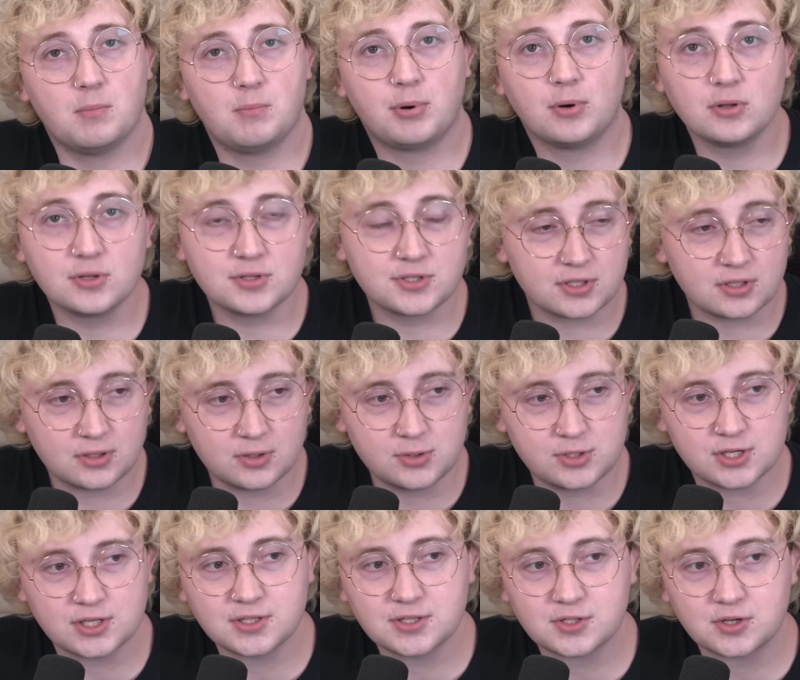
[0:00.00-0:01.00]
Bull
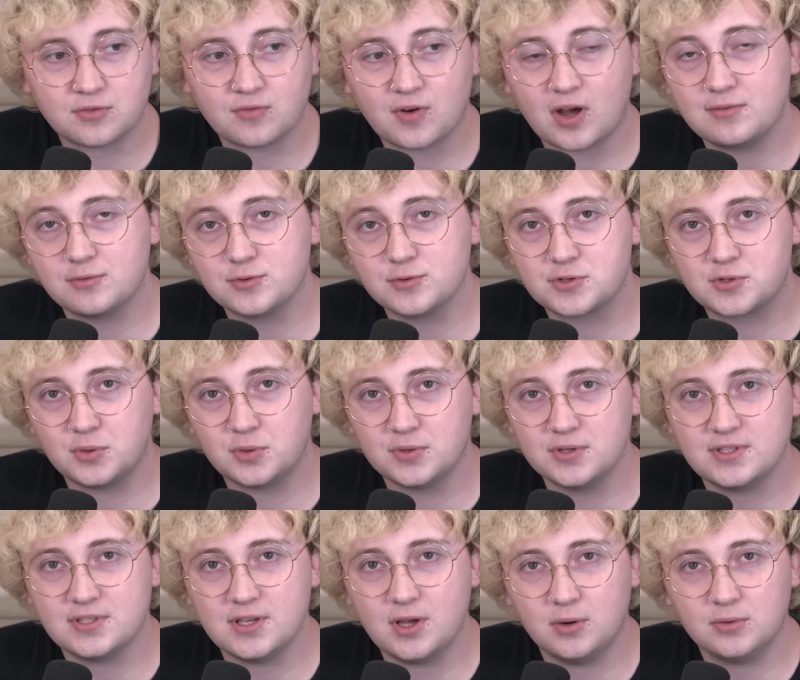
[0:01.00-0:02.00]
Solutions Survival School
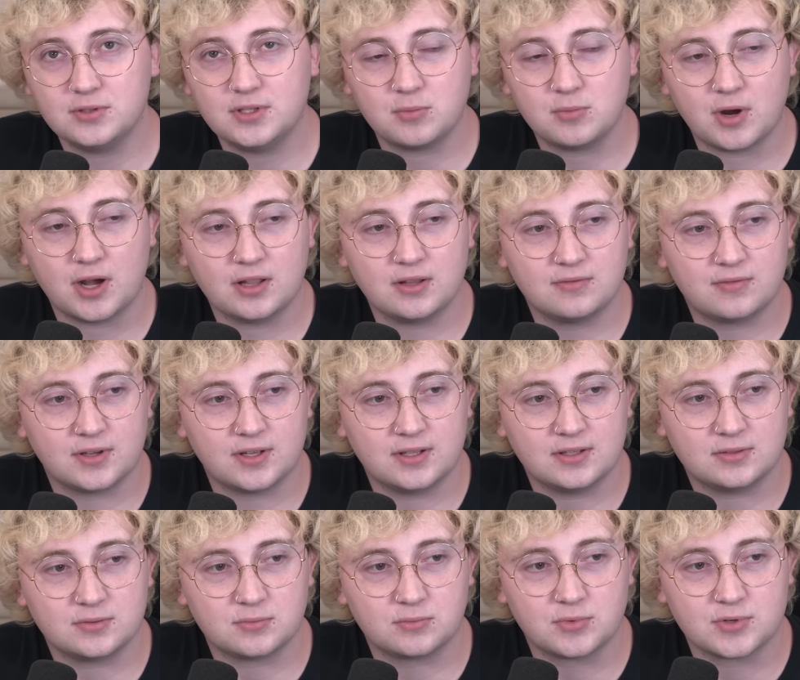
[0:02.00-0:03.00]
is the only
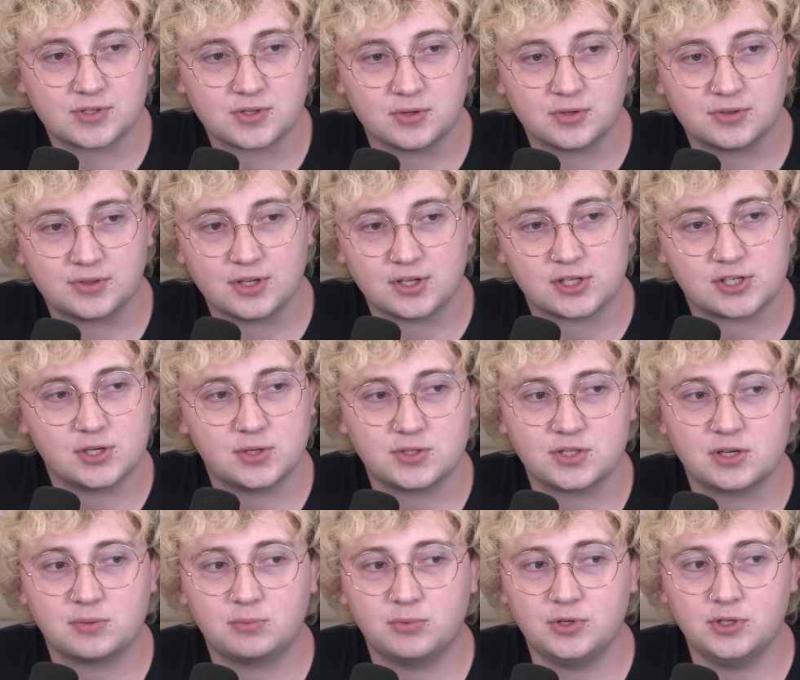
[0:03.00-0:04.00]
relevant result that shows
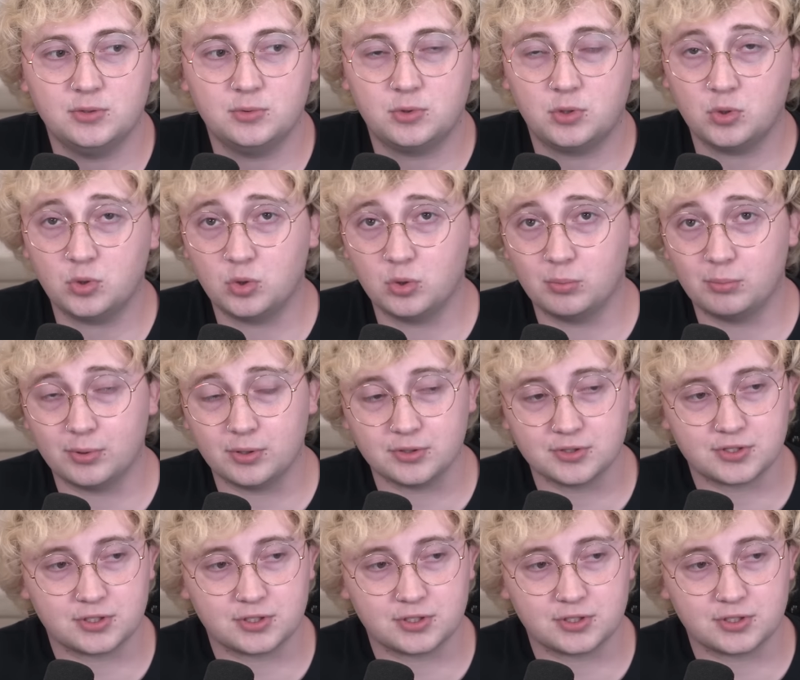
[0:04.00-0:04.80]
up when you Google Bull